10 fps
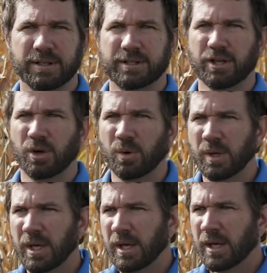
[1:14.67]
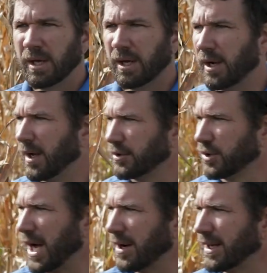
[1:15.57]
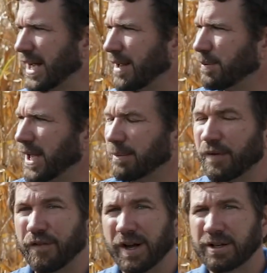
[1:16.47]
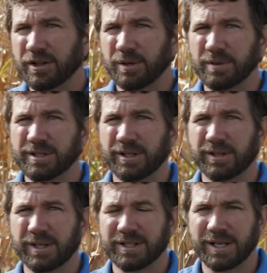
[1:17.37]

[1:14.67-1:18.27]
And so how can IPM affect the resilience?